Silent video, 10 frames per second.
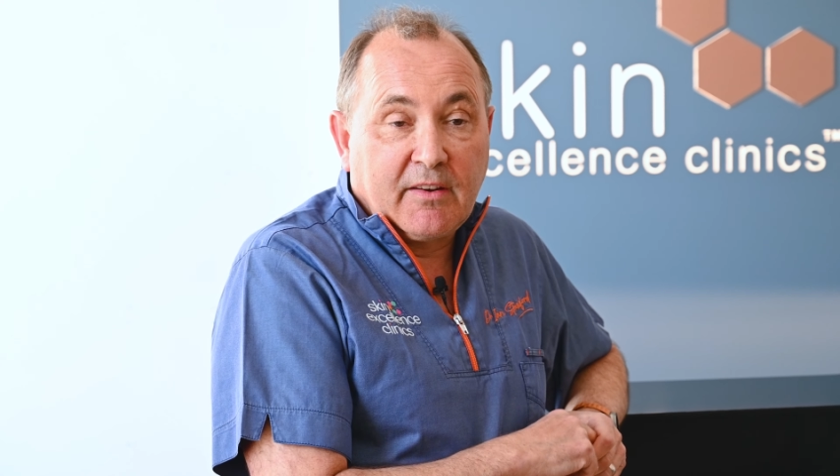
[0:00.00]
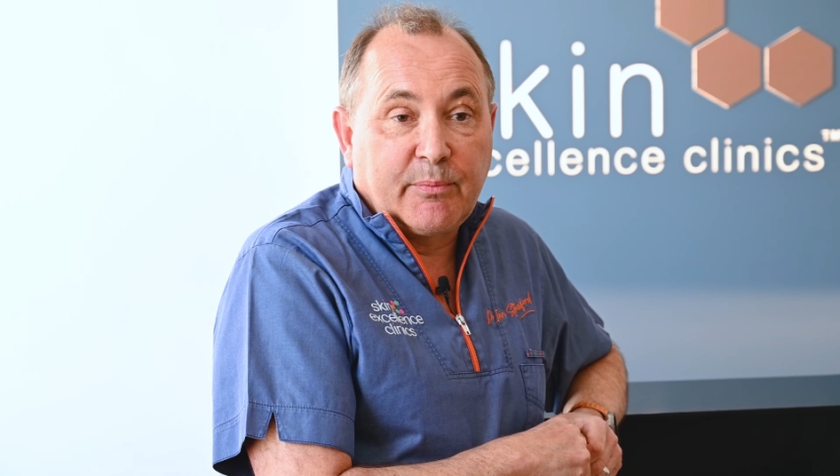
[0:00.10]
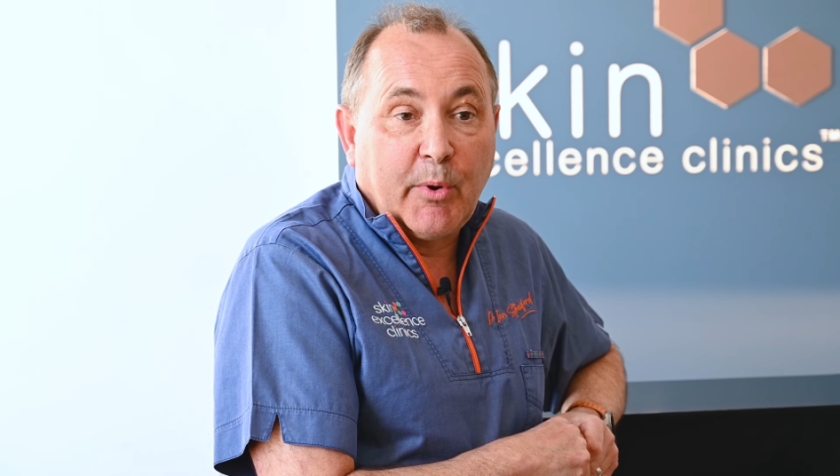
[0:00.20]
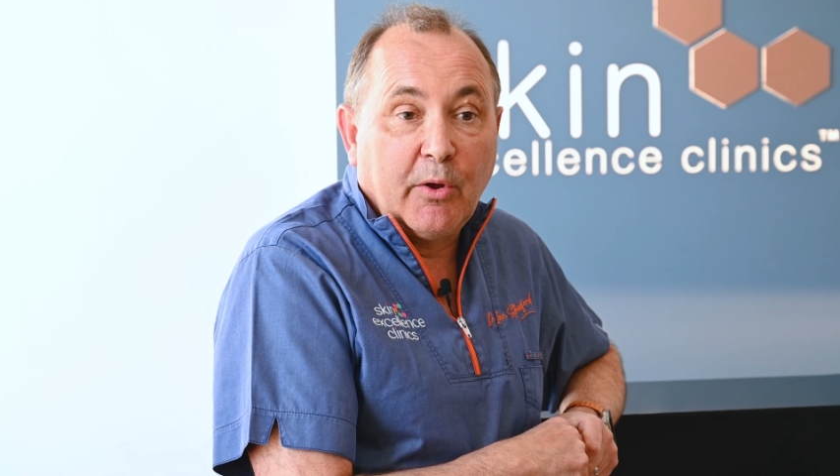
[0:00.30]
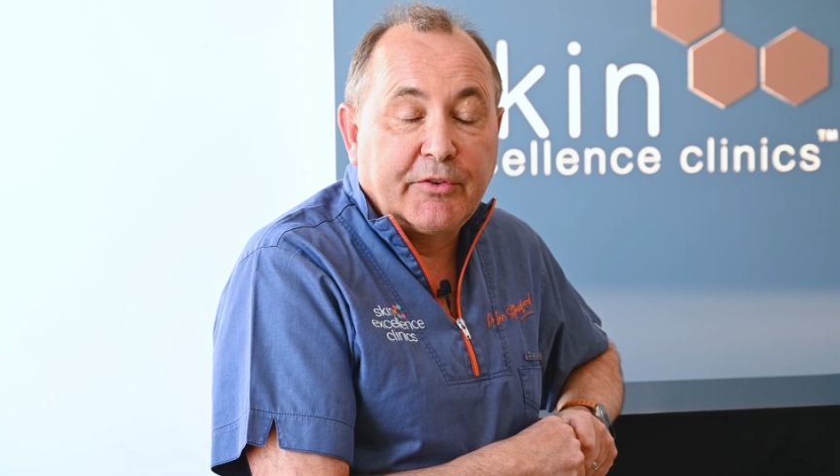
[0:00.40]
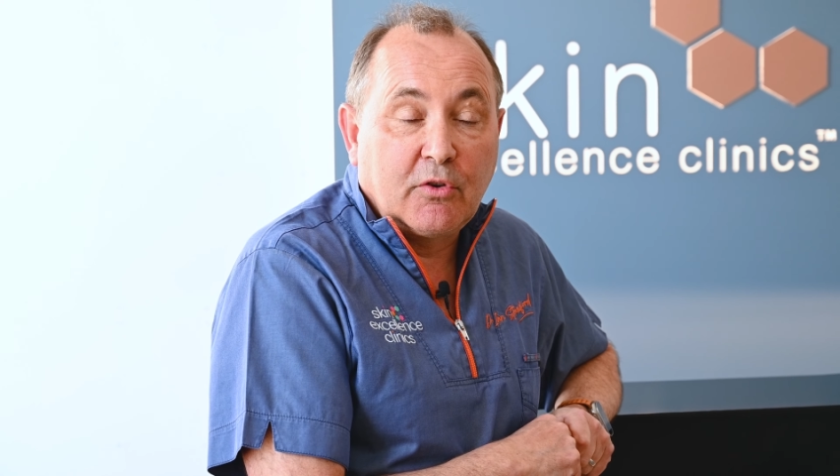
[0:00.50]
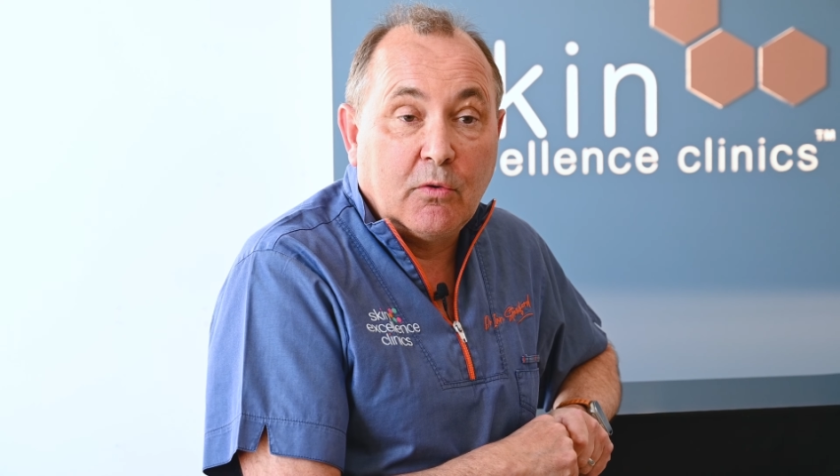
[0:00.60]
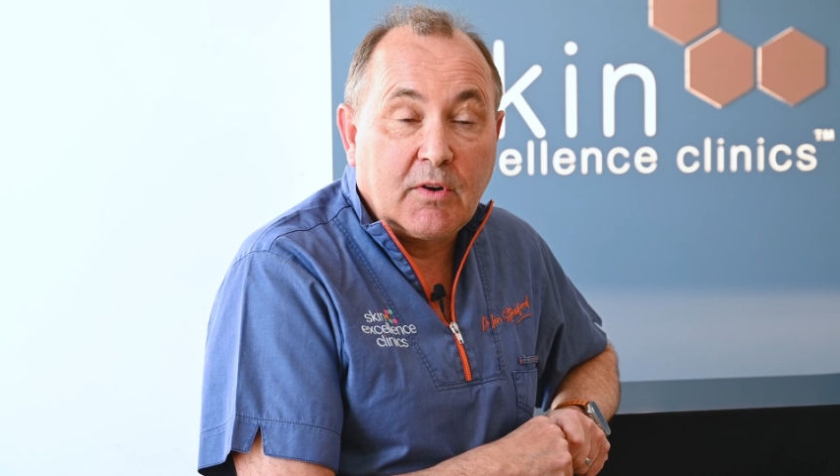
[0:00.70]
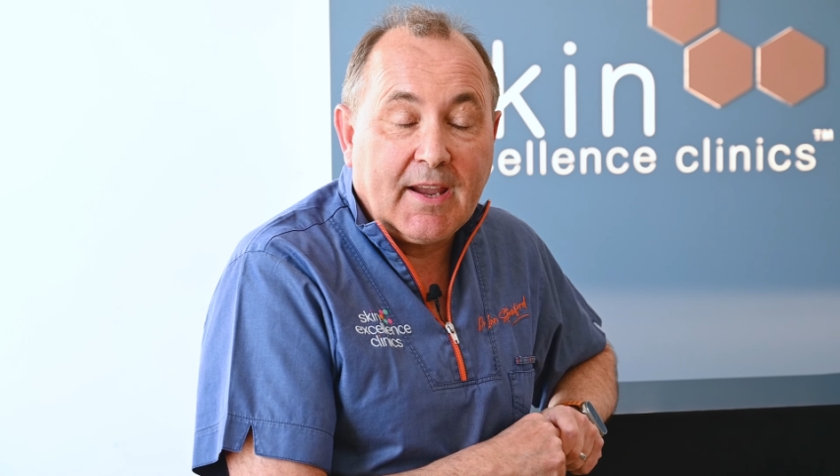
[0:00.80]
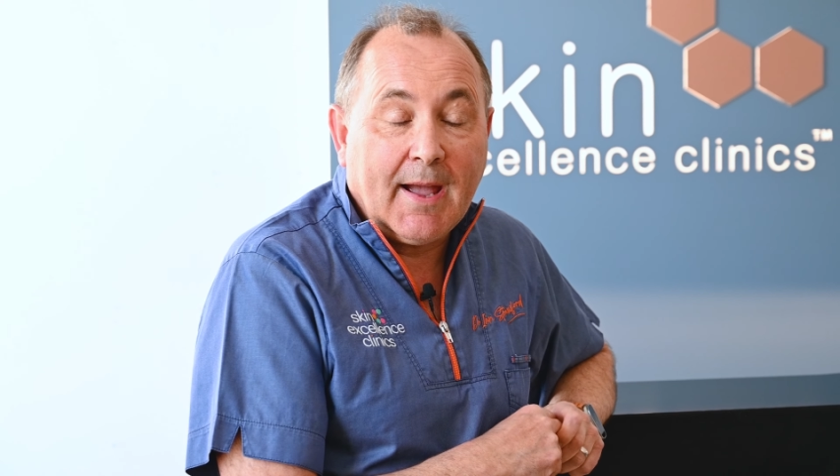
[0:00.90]
spots
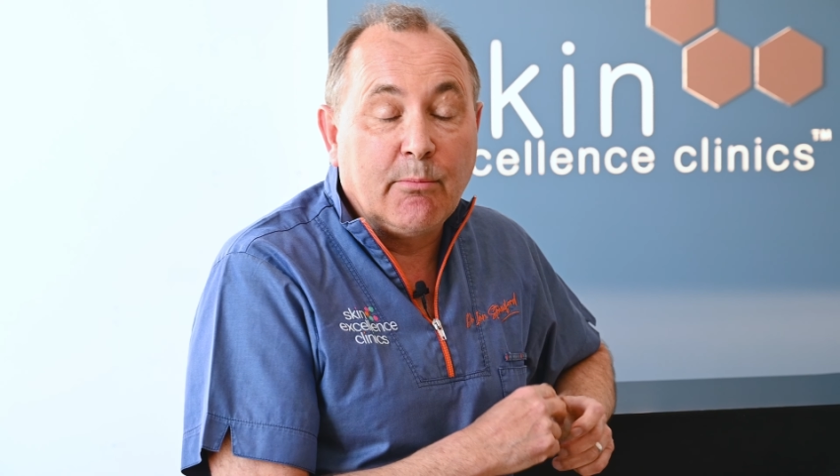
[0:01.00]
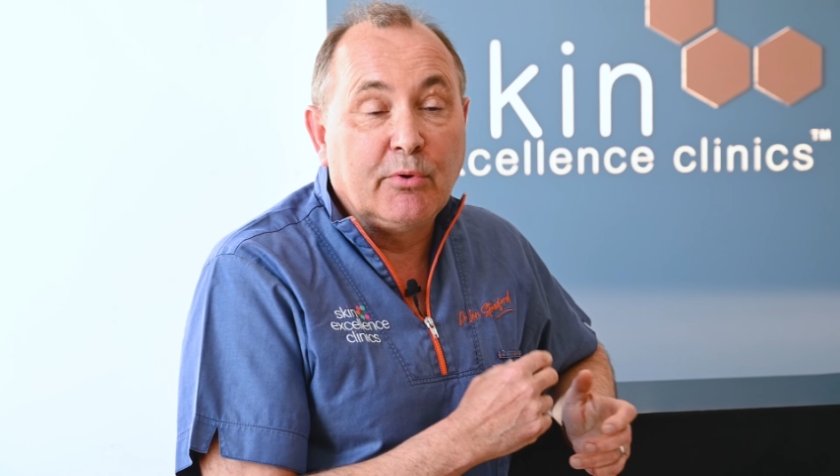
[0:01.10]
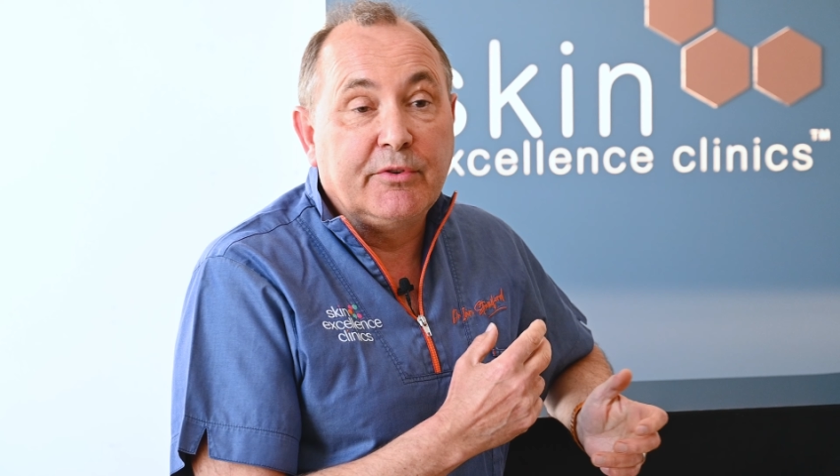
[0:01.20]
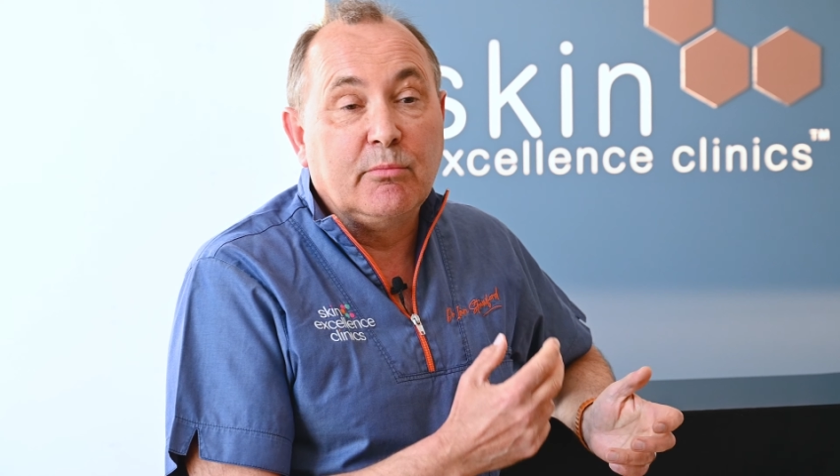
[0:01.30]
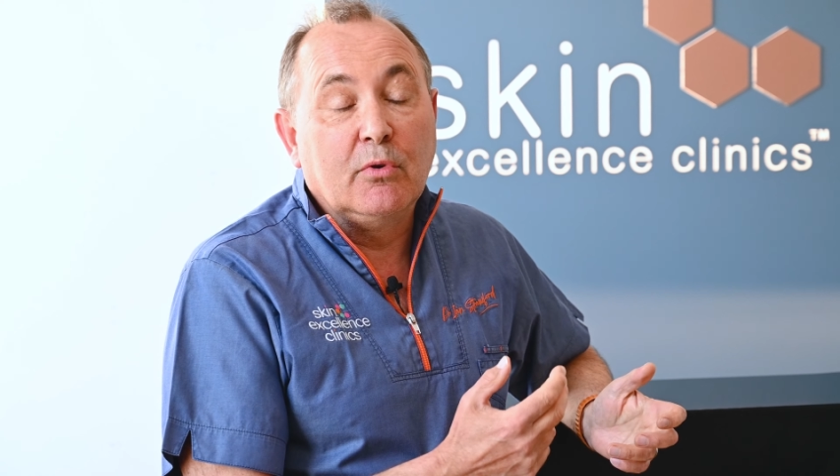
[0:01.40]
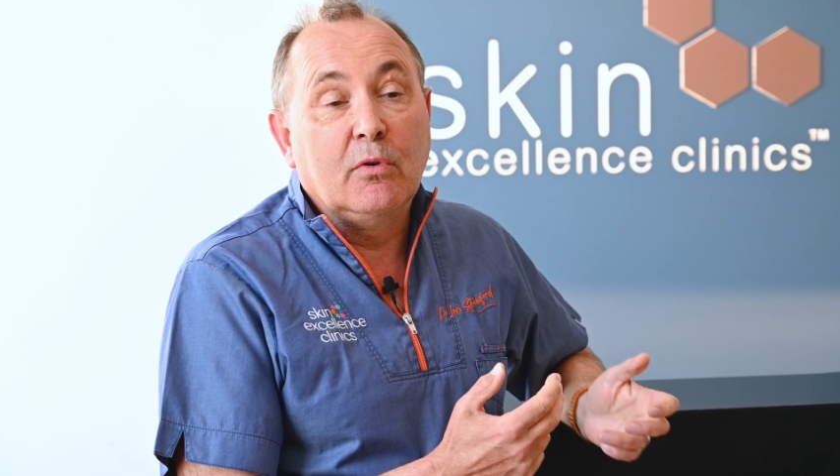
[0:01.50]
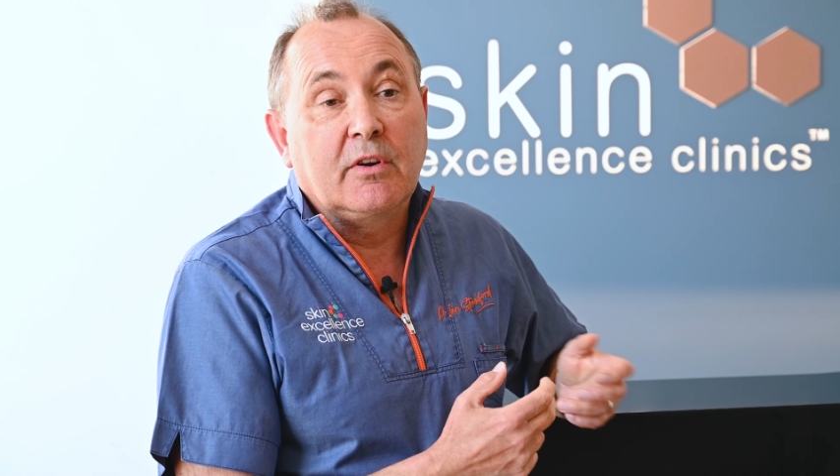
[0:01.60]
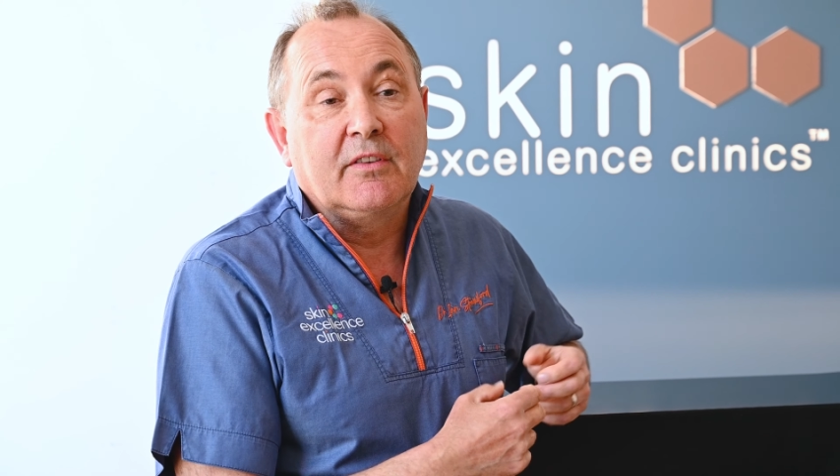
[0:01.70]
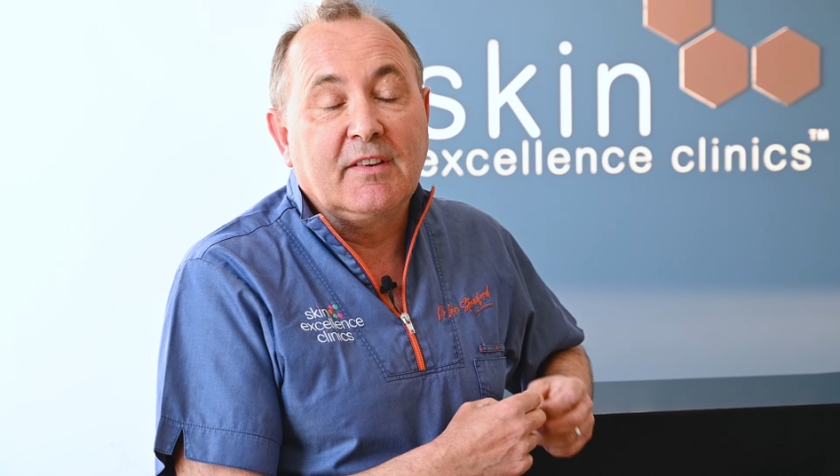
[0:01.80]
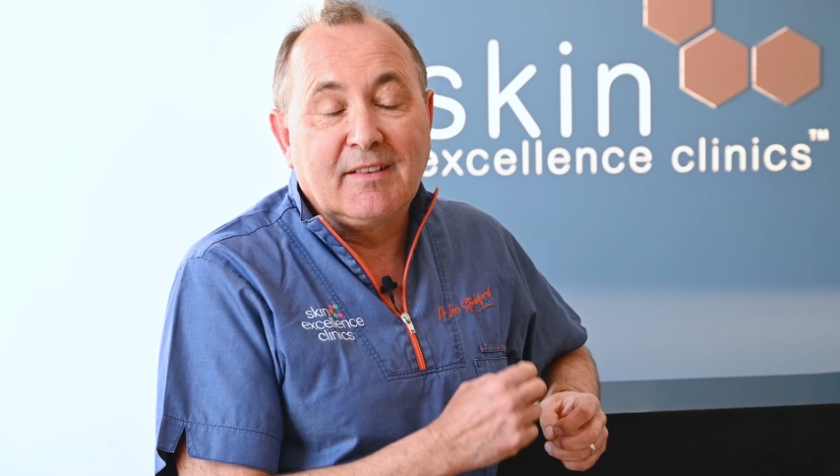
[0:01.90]
called Campbell de Morgans,